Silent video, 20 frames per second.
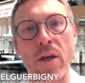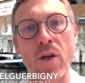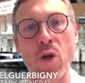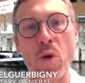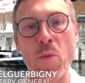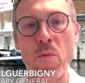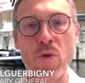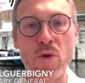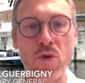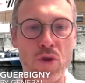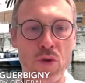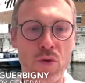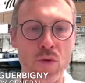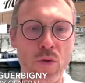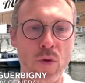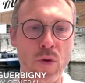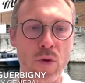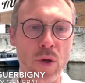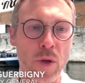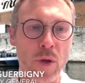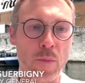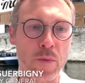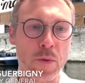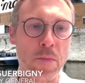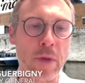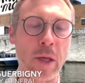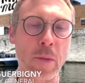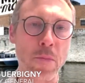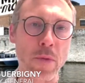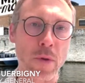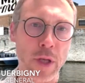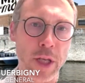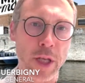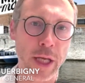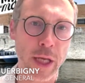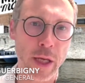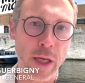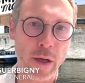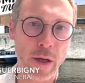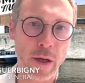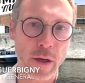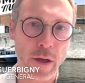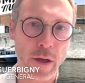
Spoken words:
commercial public building